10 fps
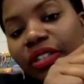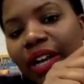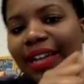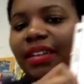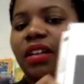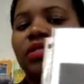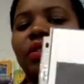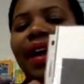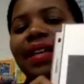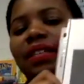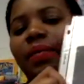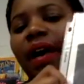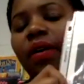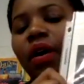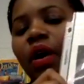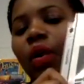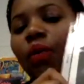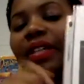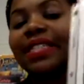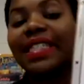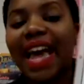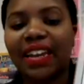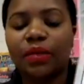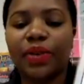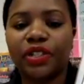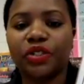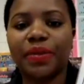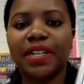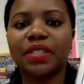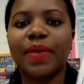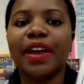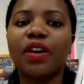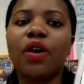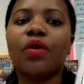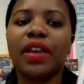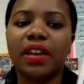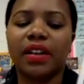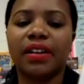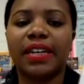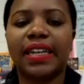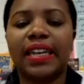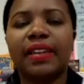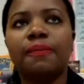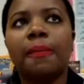I can also ask about what's not in the picture, because my goal here, again,